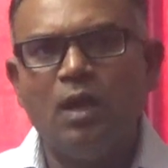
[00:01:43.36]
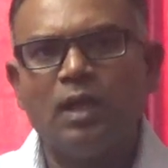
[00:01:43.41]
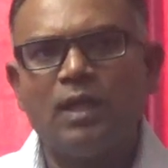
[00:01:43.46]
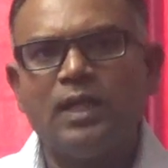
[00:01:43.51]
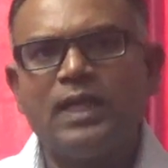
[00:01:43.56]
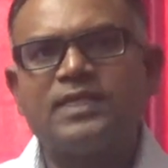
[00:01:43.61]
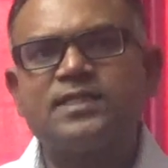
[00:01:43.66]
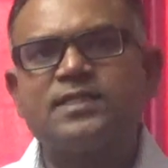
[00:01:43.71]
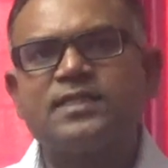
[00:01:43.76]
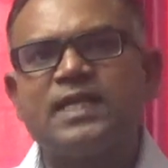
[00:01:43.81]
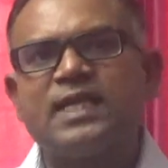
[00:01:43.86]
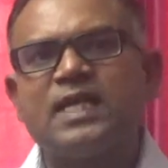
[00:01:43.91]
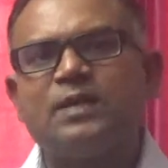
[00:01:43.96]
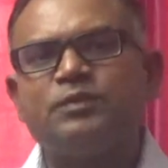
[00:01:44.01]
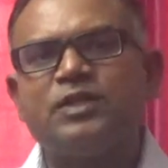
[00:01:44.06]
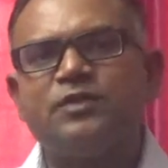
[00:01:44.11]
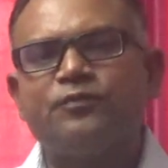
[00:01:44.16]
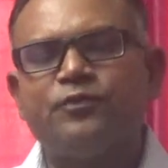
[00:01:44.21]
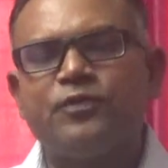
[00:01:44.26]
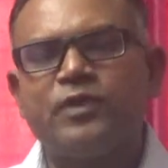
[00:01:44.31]
Let's take
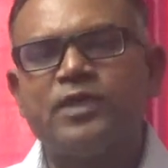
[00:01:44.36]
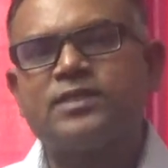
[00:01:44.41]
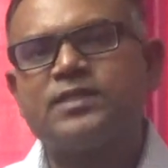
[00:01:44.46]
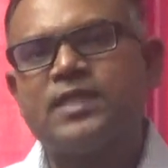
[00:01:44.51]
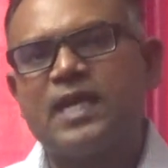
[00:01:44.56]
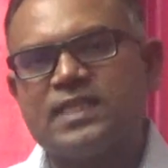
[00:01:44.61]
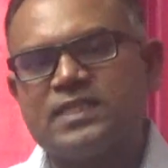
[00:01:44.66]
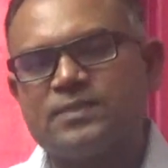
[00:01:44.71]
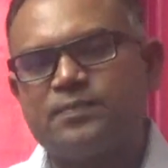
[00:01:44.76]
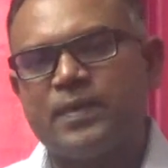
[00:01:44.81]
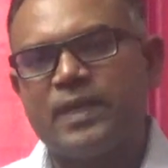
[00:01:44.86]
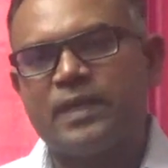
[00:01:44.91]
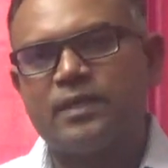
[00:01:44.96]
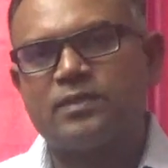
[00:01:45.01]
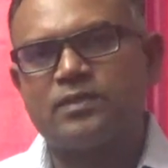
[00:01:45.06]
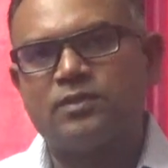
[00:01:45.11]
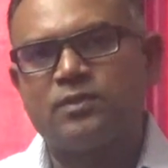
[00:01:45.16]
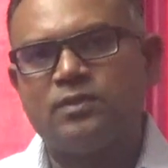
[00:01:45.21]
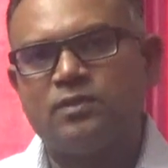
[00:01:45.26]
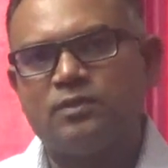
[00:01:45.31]
up the first
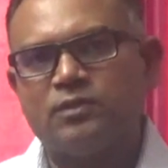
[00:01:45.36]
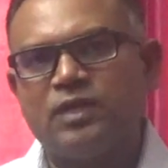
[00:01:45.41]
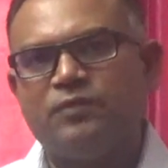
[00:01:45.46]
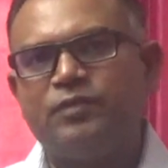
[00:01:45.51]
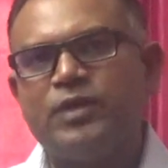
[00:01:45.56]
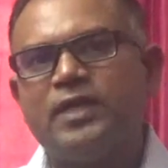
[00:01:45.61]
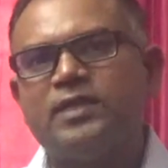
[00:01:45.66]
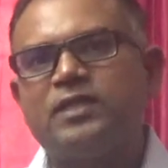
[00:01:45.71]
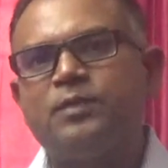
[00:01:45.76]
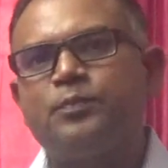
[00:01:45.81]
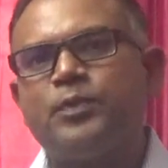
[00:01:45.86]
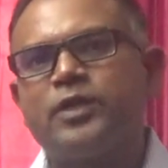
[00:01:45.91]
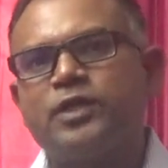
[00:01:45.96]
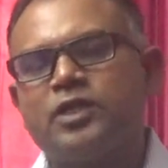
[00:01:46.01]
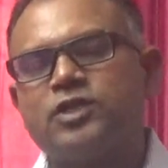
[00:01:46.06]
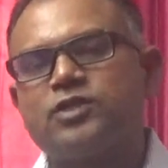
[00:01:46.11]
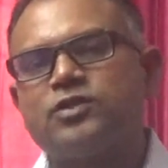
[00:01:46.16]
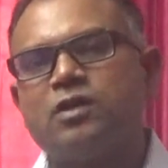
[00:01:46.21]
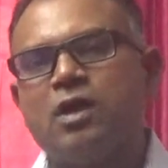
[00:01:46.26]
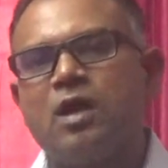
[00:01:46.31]
aspect, the way the
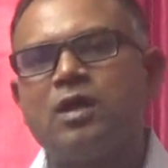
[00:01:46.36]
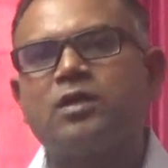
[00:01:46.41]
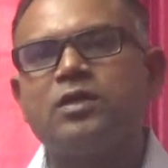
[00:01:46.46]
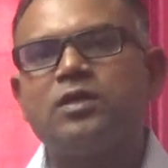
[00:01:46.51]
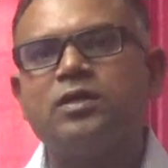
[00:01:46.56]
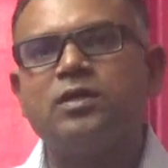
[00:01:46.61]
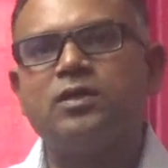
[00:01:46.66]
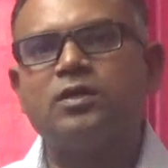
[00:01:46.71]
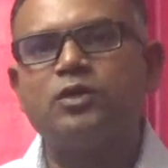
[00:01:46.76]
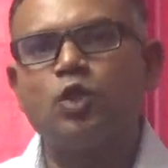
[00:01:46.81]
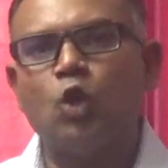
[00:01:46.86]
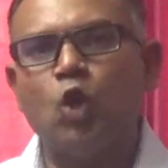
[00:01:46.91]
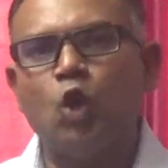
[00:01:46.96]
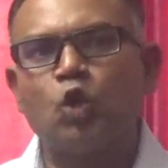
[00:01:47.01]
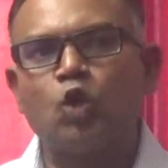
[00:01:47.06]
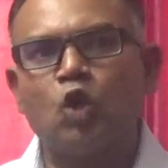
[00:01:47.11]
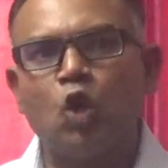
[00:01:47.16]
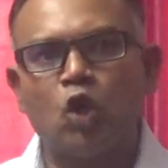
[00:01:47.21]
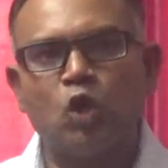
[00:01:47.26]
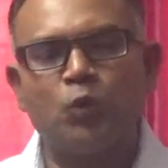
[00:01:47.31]
British conquered
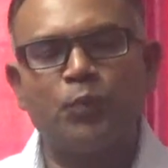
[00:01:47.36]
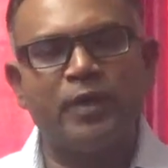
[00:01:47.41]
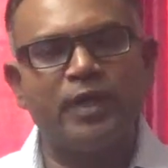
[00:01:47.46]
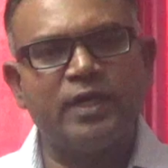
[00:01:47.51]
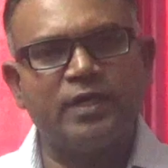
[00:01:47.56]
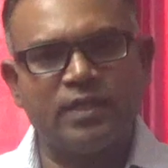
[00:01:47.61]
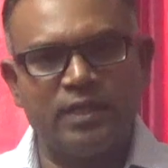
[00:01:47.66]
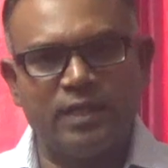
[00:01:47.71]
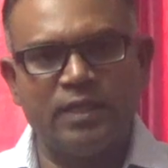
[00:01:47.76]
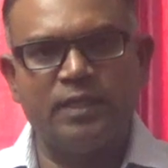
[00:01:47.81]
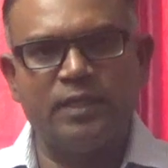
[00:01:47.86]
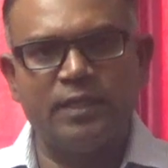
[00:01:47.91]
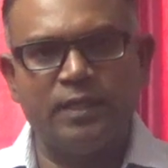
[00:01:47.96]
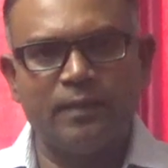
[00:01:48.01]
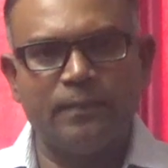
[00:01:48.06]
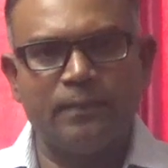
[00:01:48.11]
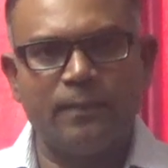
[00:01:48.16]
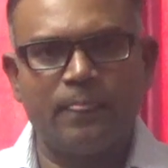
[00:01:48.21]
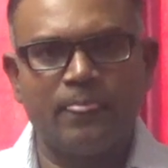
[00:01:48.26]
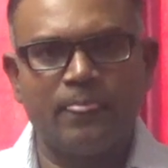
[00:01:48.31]
or occupied India.